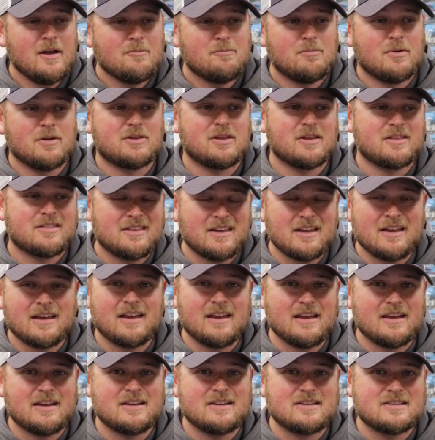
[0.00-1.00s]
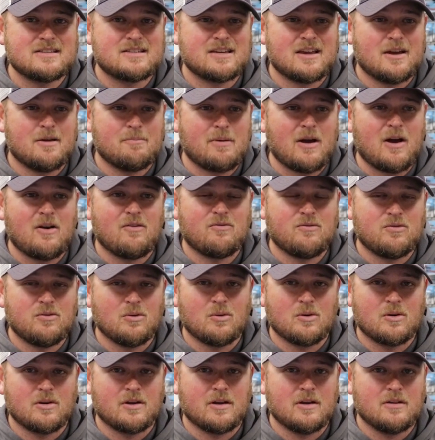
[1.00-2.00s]
But the thing is about
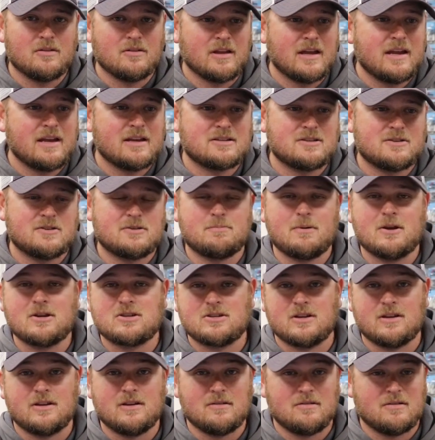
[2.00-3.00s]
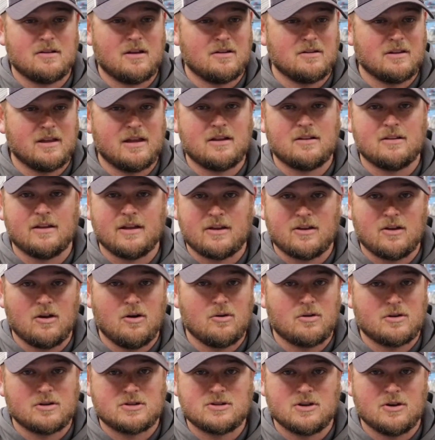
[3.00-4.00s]
Florida lakes, especially a lake like
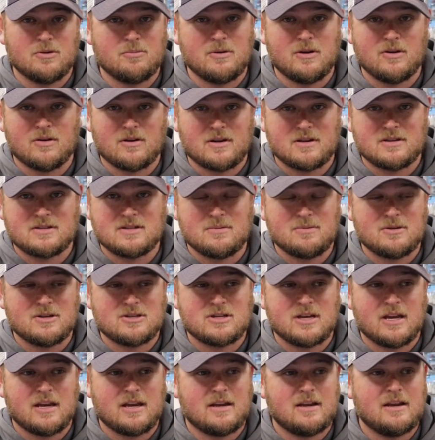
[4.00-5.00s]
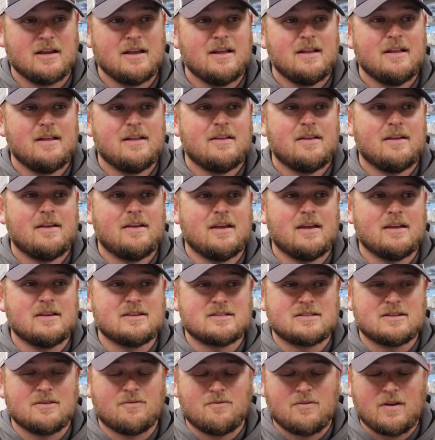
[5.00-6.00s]
Okeechobee or Kissimmee Chain,
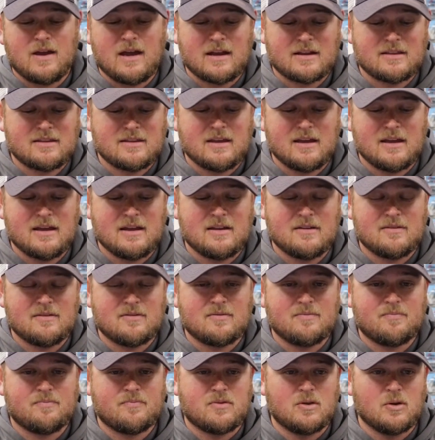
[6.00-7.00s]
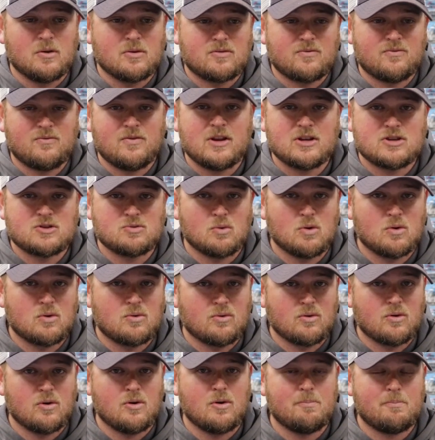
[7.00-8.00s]
is the fact that those fish will
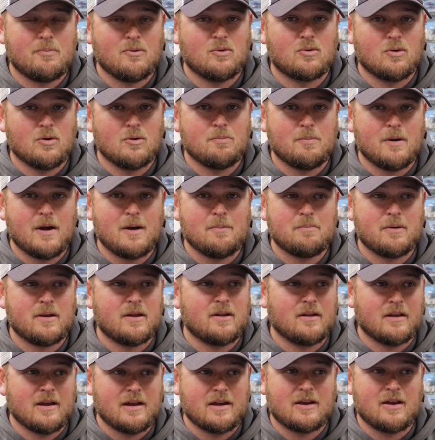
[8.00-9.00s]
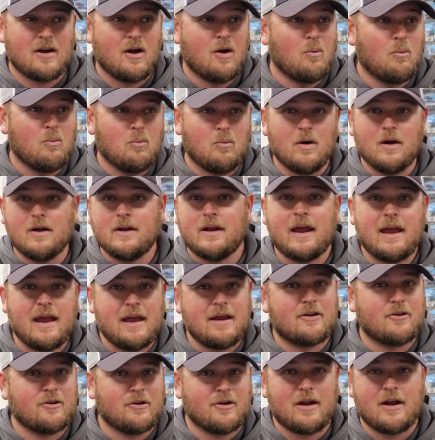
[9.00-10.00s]
group group up in like a one
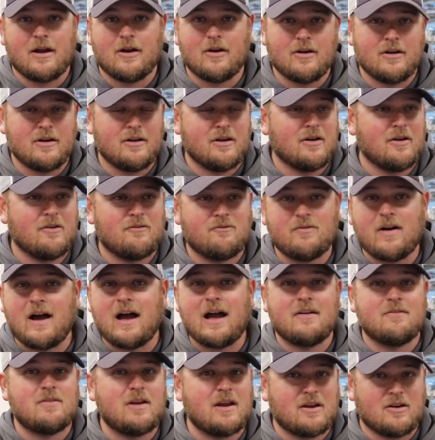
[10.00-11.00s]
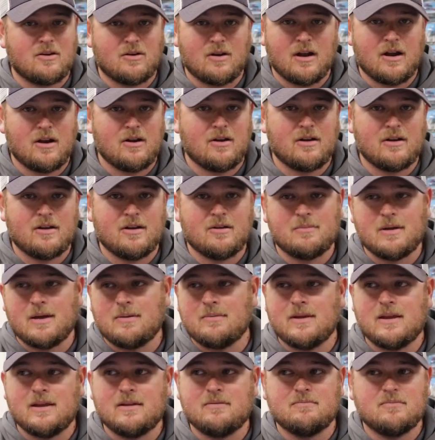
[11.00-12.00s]
acre area, five acre area,
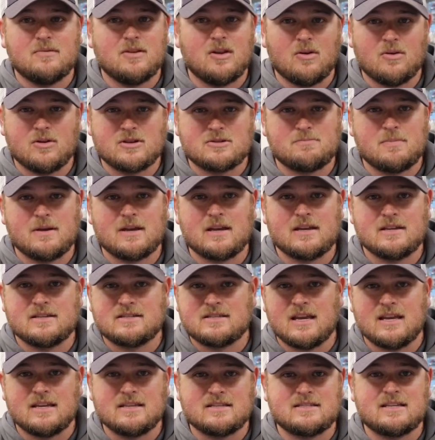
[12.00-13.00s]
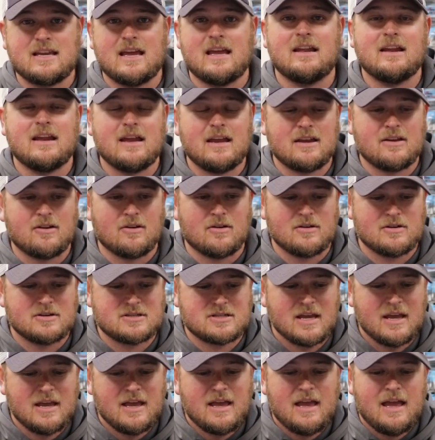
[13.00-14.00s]
maybe you know as big as as ten
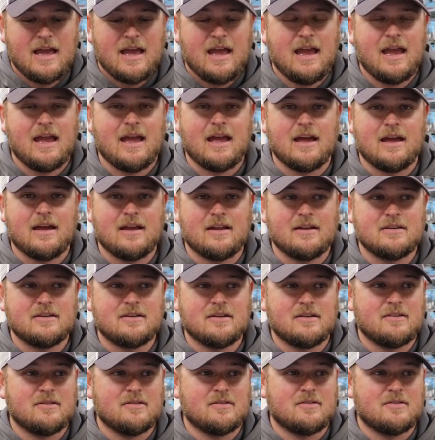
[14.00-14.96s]
acres, and